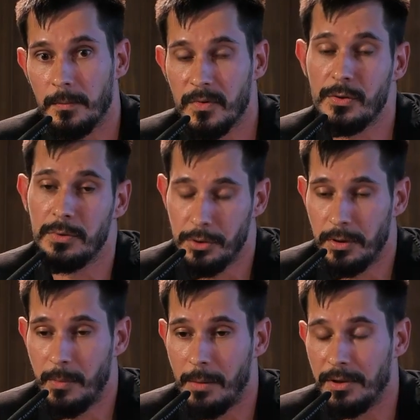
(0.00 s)
So we should
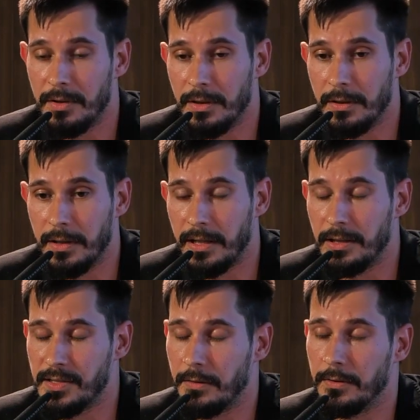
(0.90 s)
remember that in
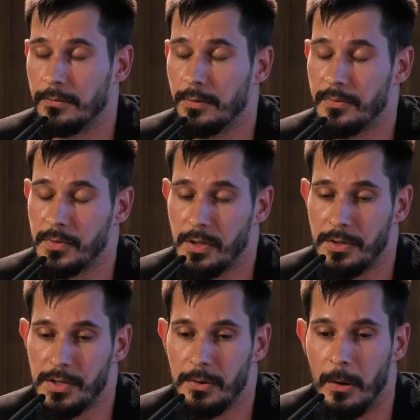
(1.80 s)
1974 was
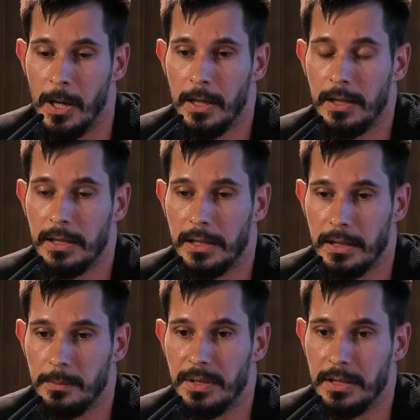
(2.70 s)
also like
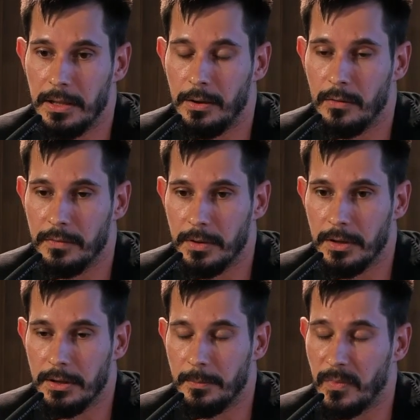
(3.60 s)
a beginning of
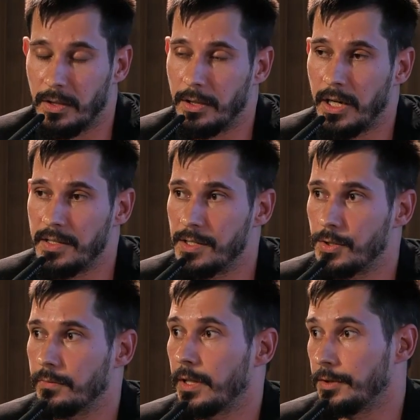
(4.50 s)
the
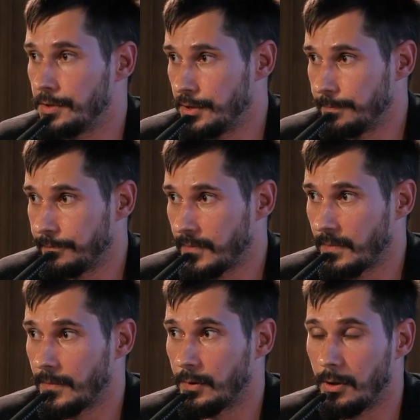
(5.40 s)
crisis of energy,
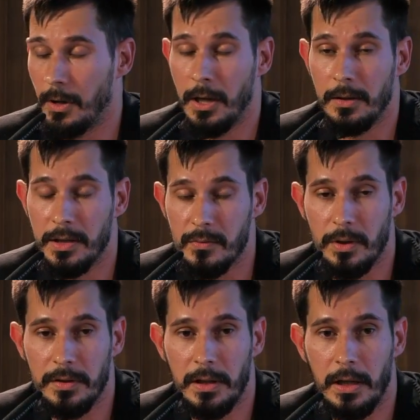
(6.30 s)
you know, that's
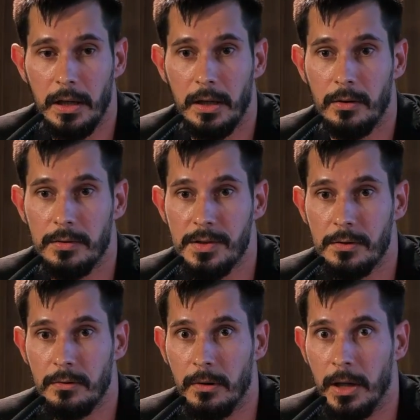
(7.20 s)
one thing. And
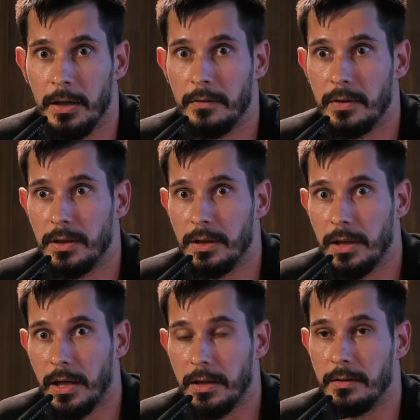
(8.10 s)
also we
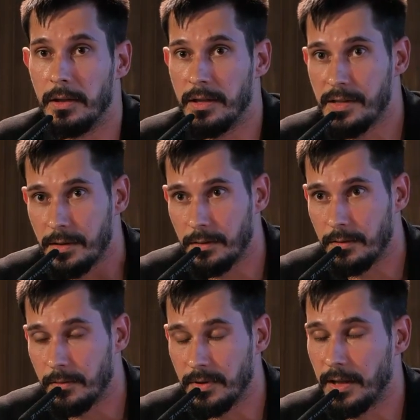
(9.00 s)
had
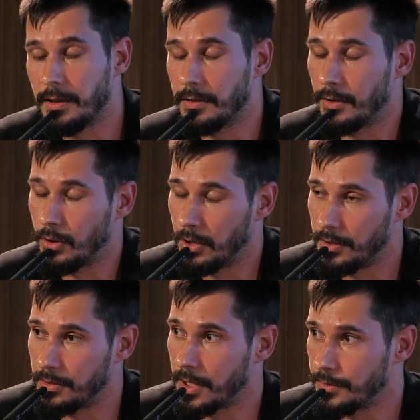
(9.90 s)
Nixon taking the
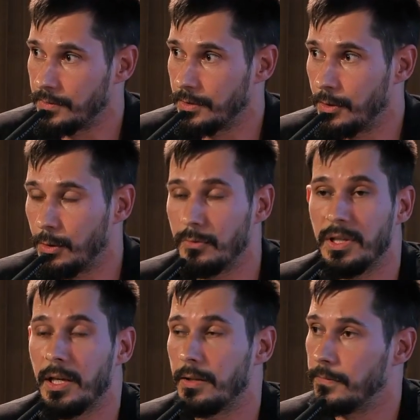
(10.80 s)
dollar out of the gold. We
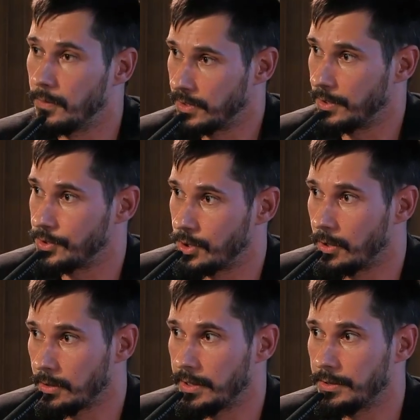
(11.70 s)
had a Volcker
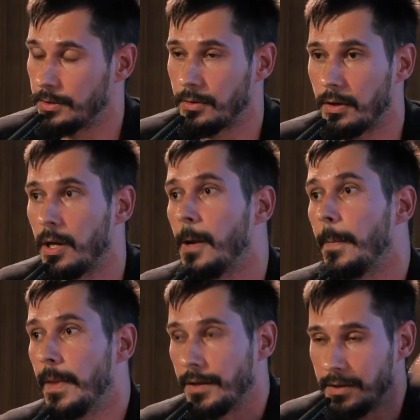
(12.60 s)
shock later on
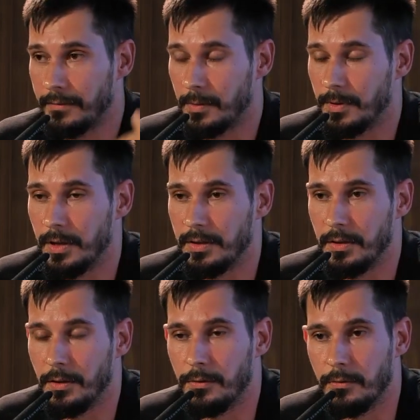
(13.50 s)
that
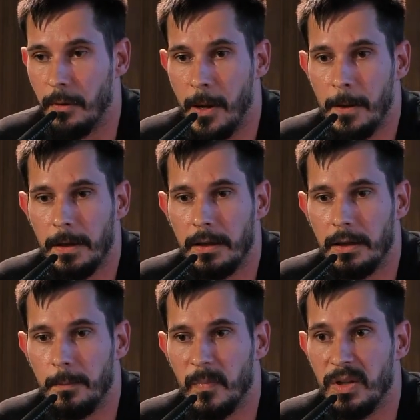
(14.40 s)
reverberated into
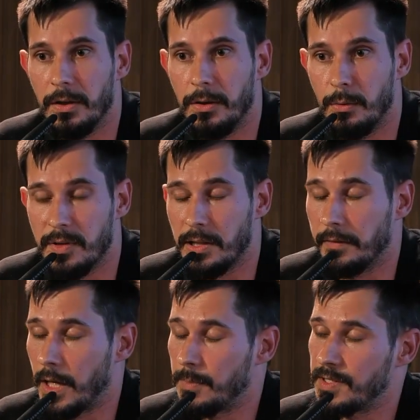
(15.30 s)
the
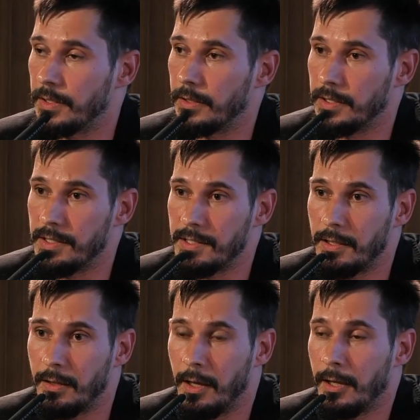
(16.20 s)
Yugoslav debts
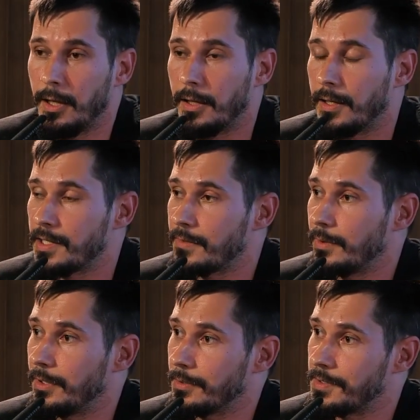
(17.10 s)
increasing. And guess
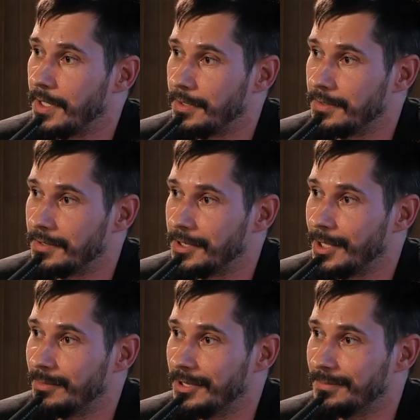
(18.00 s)
where austerity
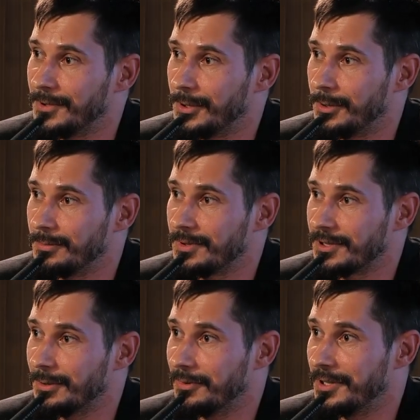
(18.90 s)
came in, you know,
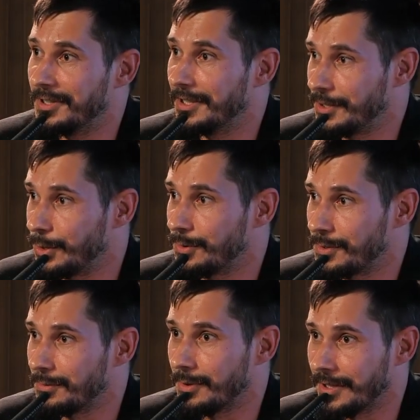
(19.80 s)
so where they chose
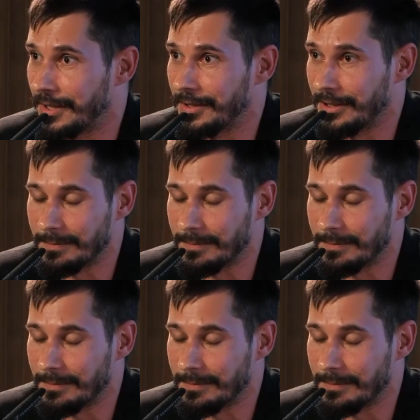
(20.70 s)
to like